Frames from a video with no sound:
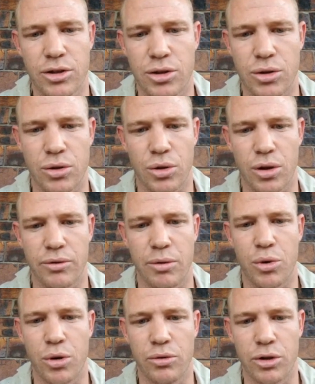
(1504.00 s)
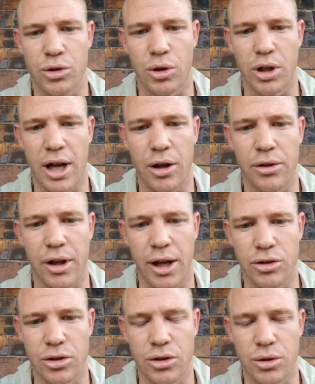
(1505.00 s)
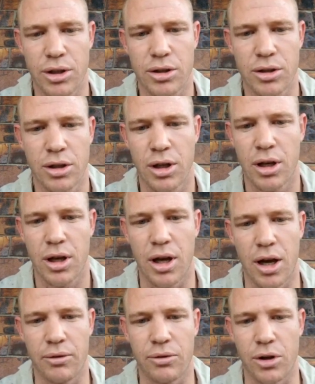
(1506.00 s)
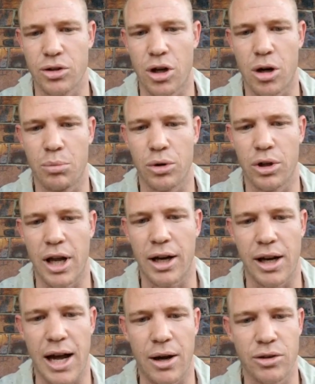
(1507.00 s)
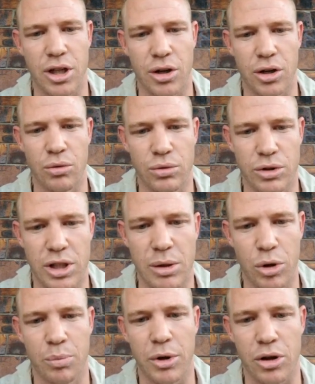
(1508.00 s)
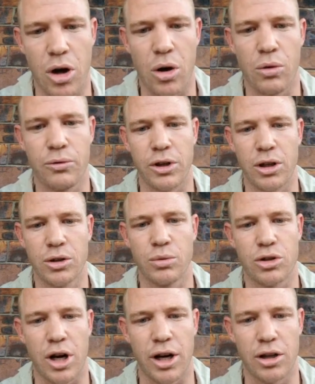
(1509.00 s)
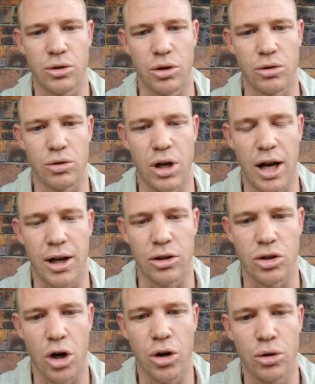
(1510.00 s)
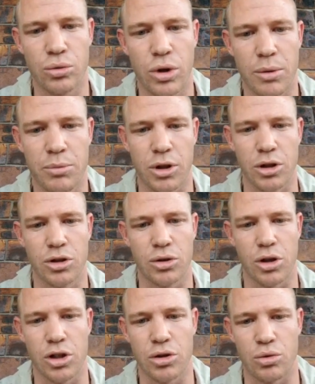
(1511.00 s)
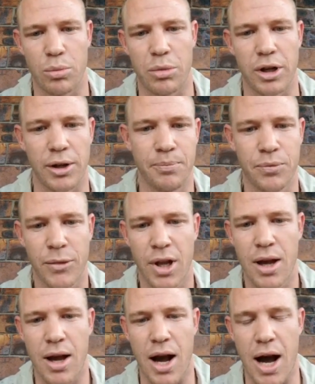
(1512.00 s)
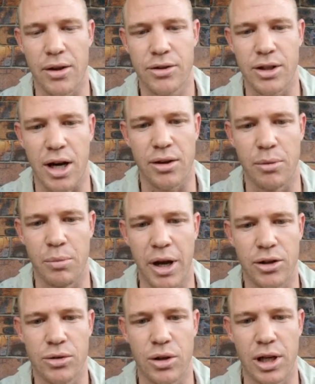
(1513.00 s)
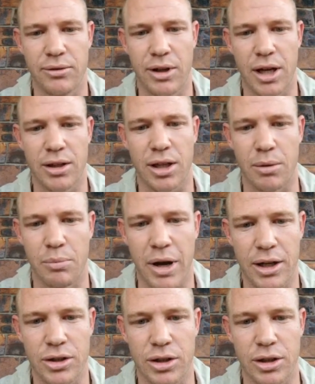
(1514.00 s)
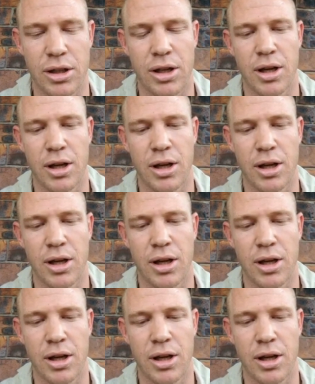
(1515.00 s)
to sort of improve your soil health as you do it. For example, like now, instead of deep ripping the whole field, we're trying to sort of do like a zonal rip. So you're sort of just ripping either side of the bed to alleviate the compaction.